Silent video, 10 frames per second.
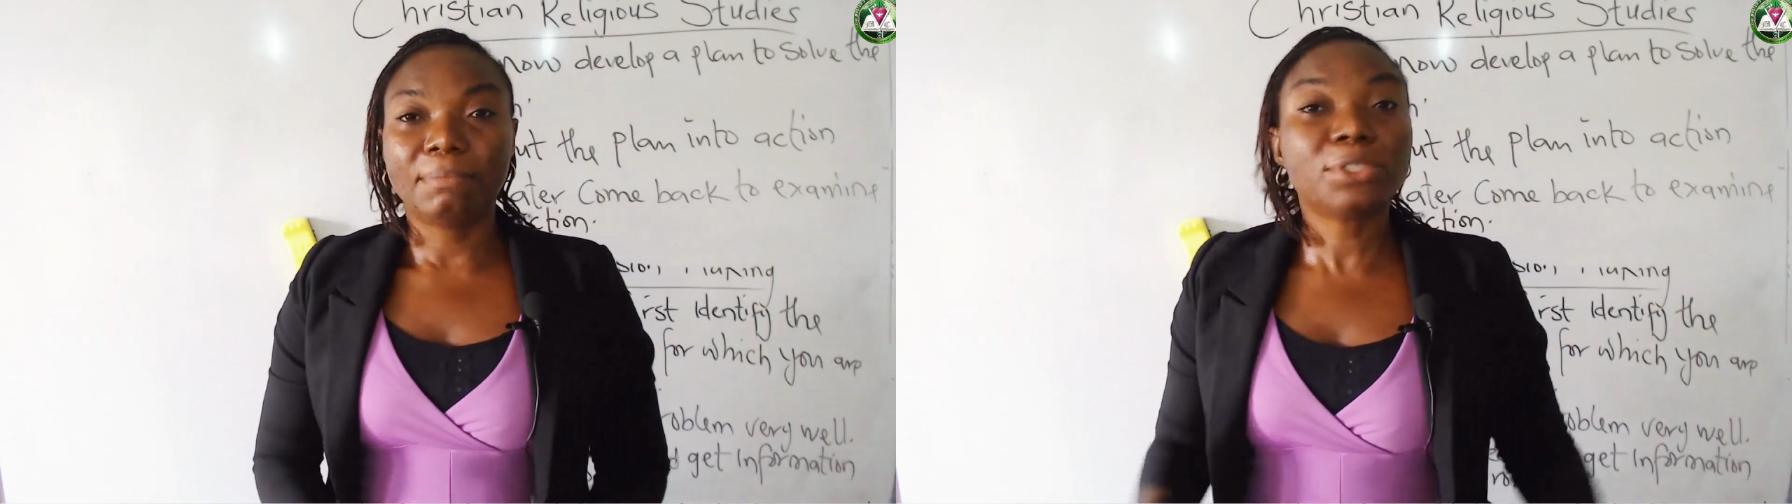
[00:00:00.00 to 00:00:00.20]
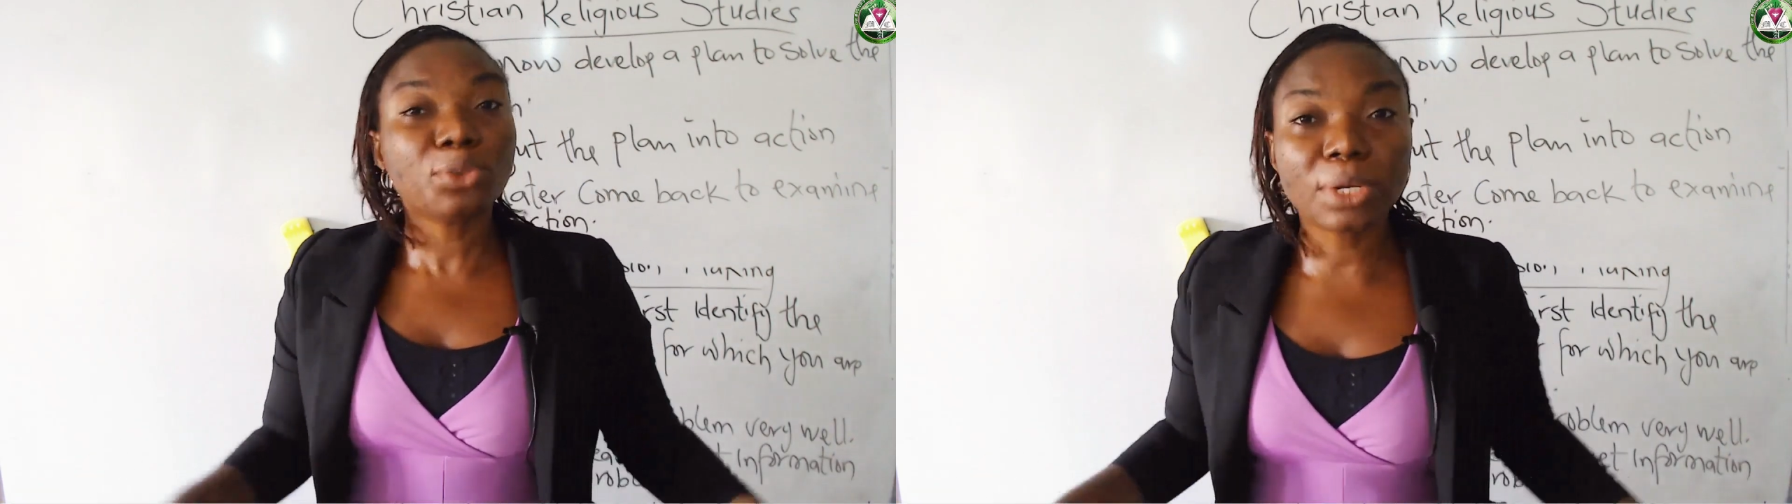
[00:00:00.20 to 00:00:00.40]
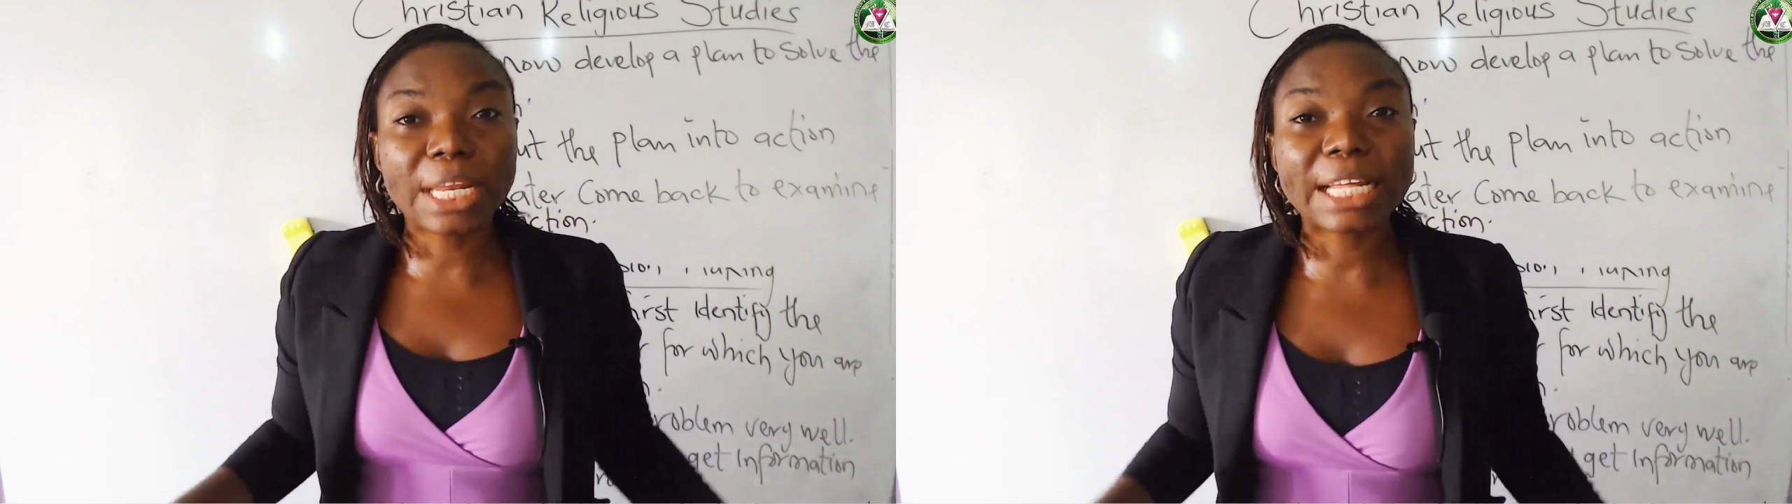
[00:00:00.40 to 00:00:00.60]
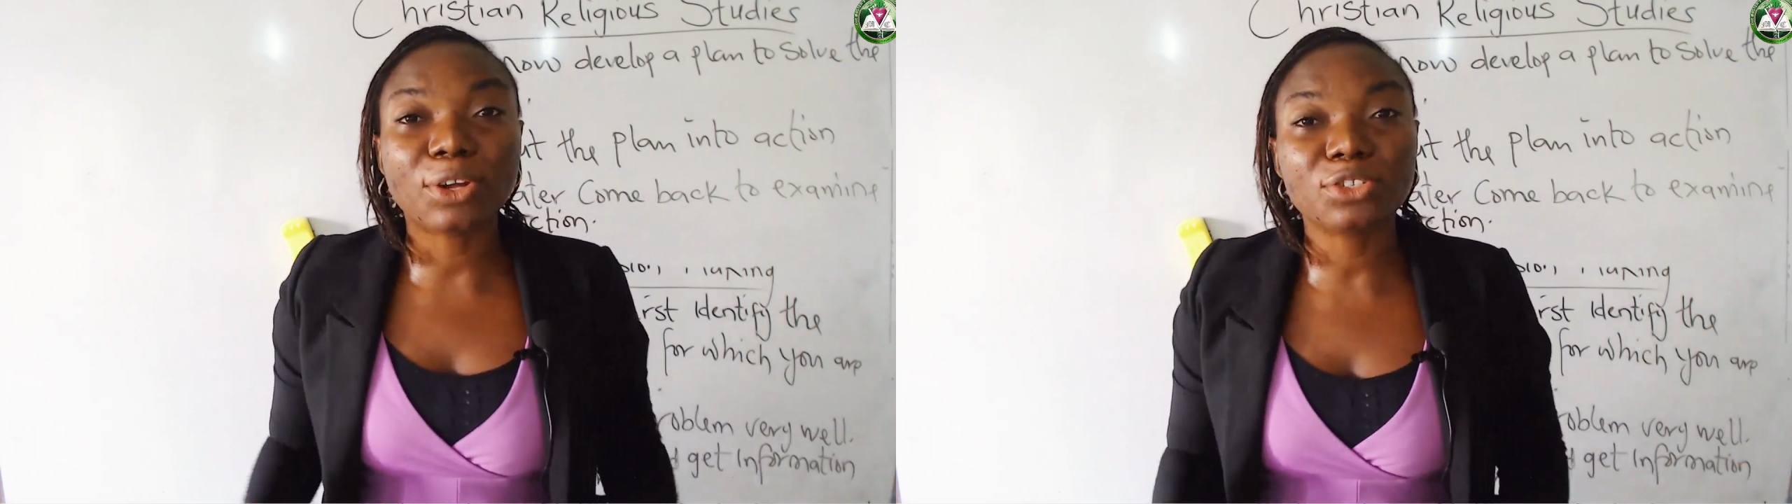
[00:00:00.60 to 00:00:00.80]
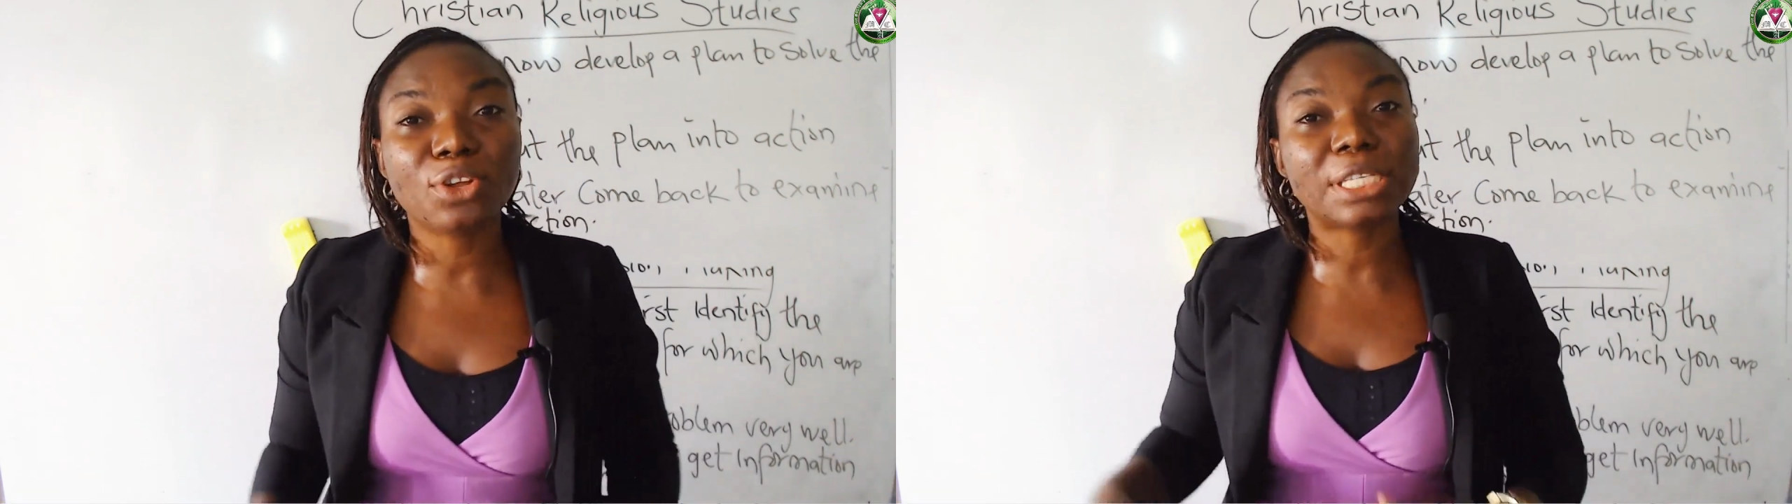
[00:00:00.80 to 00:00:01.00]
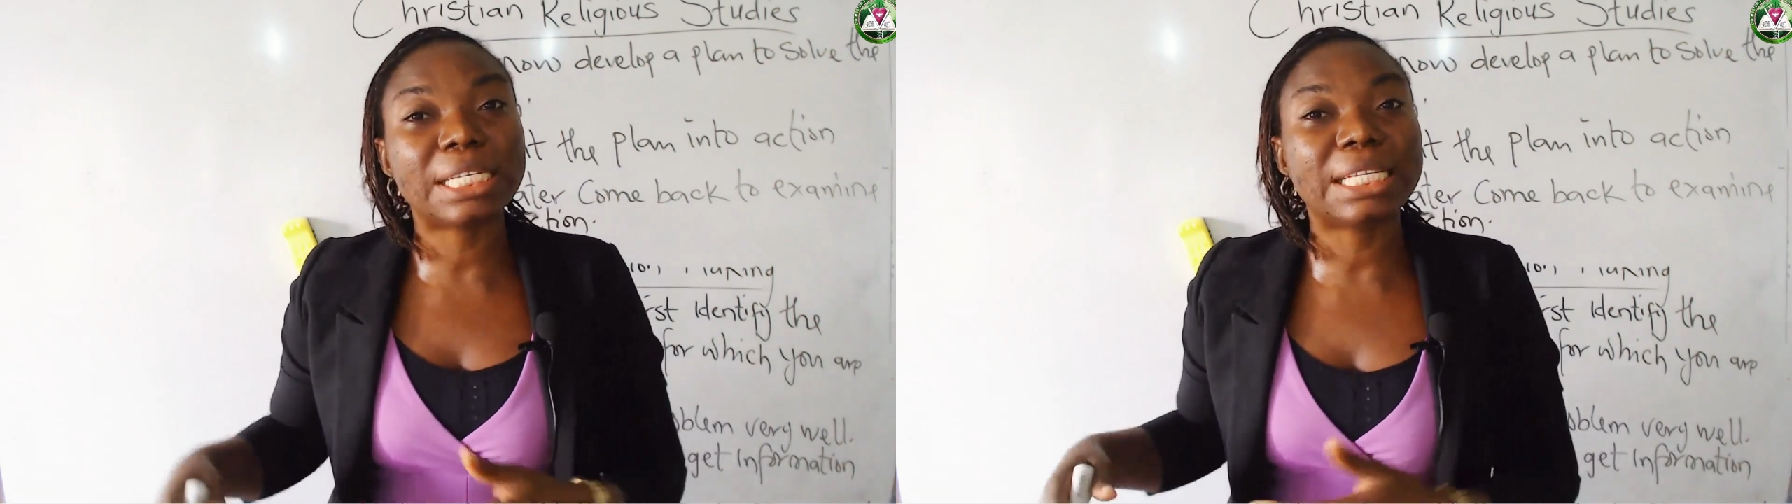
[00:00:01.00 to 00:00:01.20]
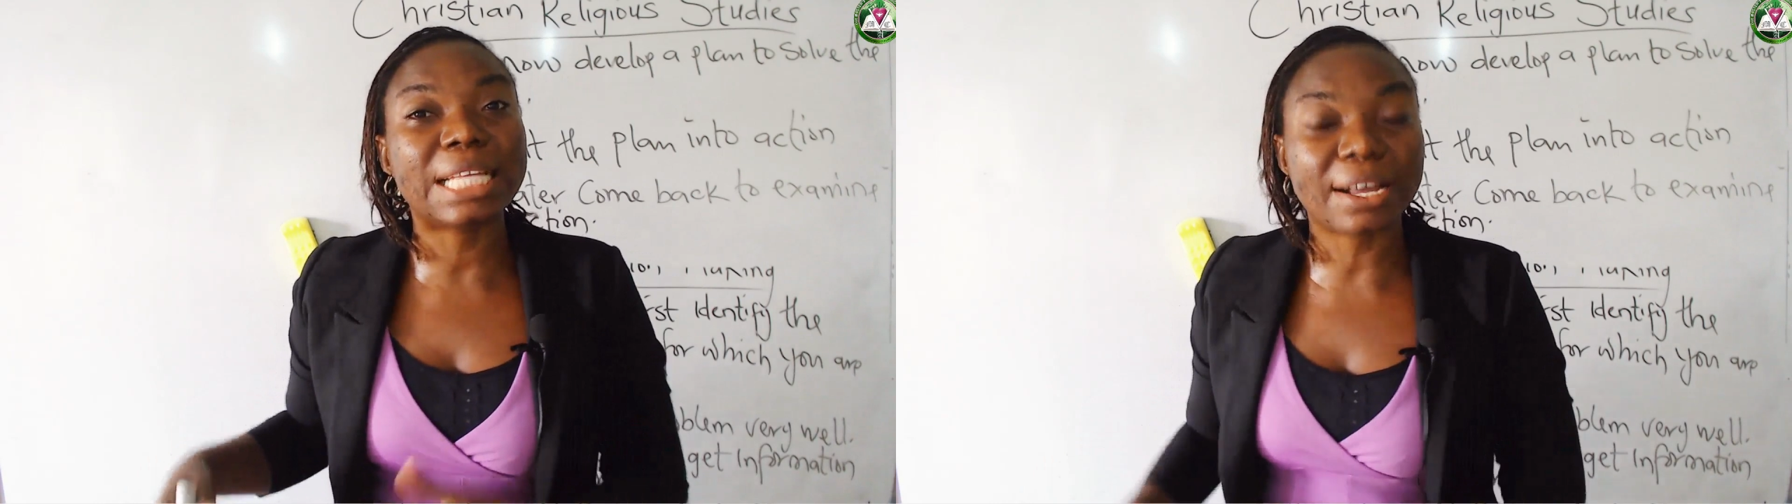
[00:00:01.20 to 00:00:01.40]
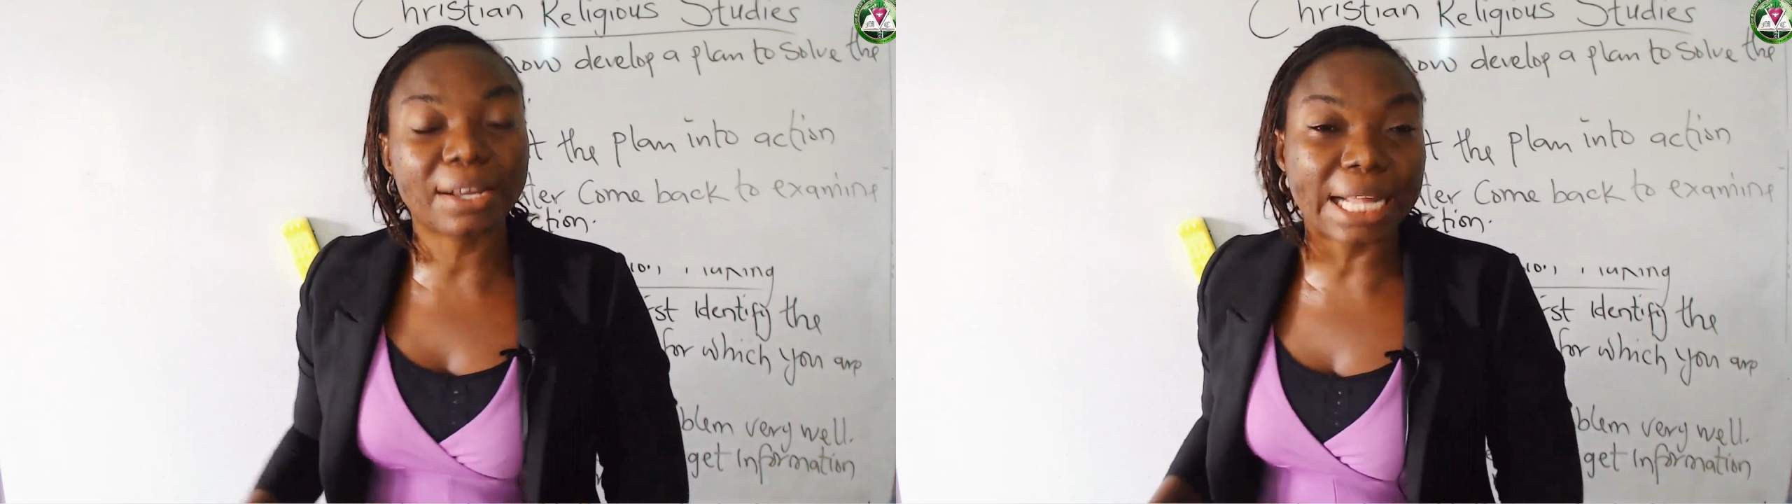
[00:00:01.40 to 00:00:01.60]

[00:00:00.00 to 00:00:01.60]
So let us not sit down